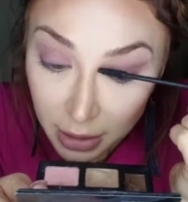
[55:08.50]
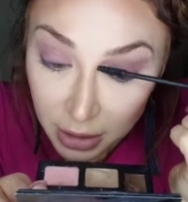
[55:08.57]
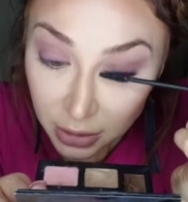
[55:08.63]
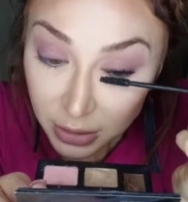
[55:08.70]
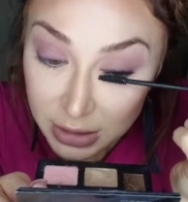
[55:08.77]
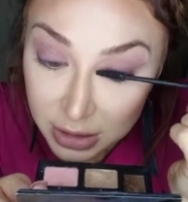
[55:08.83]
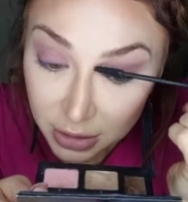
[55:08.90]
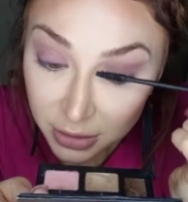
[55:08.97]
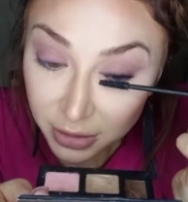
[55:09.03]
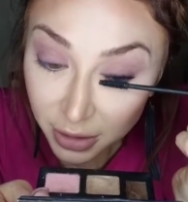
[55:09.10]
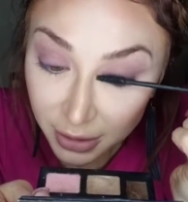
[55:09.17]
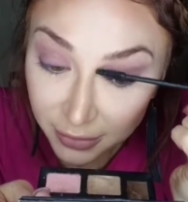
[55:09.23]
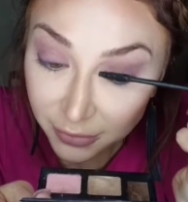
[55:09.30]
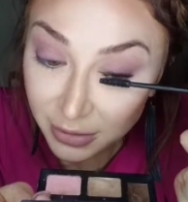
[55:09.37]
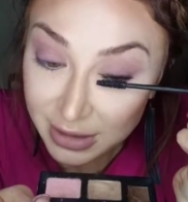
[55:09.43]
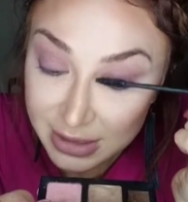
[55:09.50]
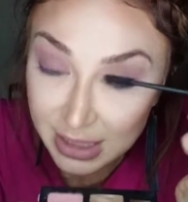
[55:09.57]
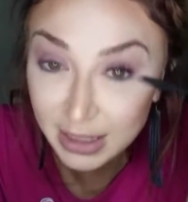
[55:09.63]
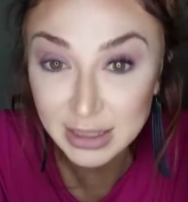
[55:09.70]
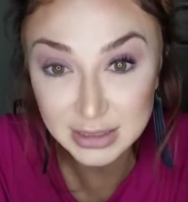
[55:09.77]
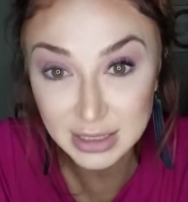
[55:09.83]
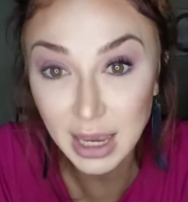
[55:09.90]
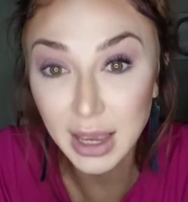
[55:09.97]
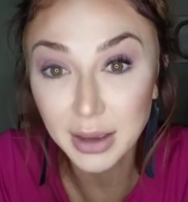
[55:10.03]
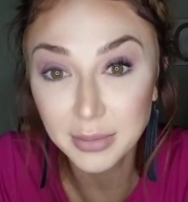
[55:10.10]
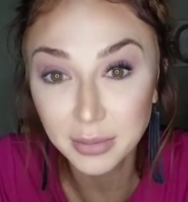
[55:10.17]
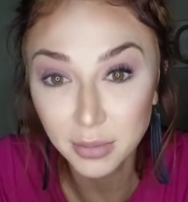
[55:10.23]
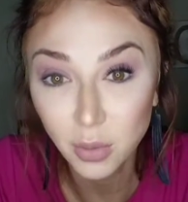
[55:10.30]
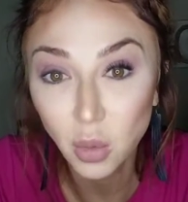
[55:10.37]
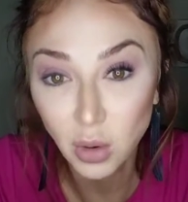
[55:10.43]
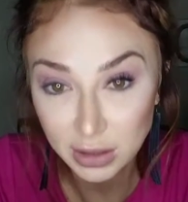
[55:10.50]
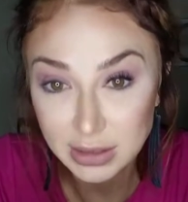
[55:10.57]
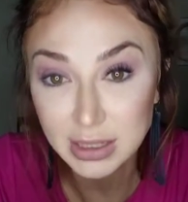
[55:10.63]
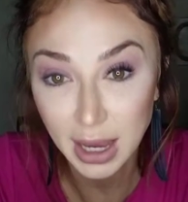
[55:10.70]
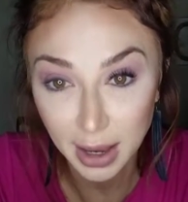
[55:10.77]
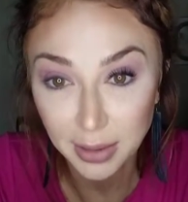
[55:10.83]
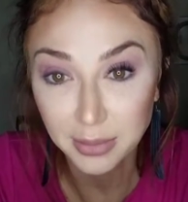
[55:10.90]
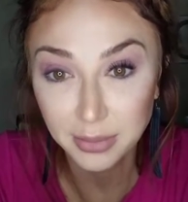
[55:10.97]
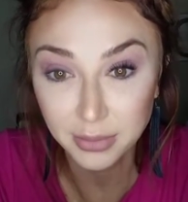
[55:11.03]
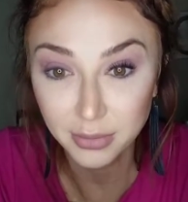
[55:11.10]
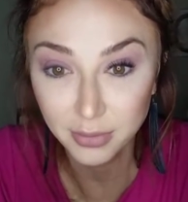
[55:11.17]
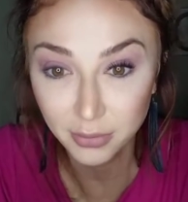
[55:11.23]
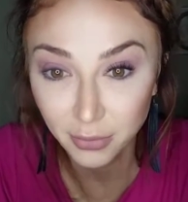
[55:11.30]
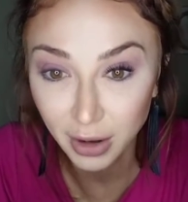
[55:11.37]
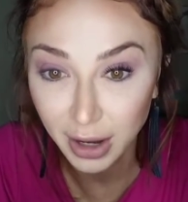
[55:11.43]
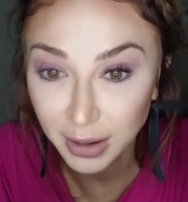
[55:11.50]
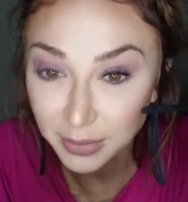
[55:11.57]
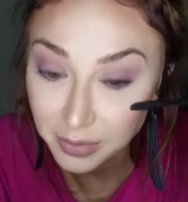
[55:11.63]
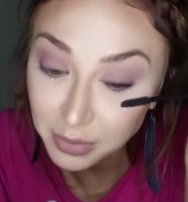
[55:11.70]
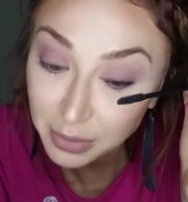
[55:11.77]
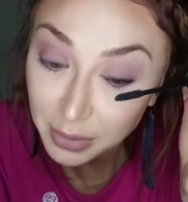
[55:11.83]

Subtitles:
You only turn 30 for the second time one time, right?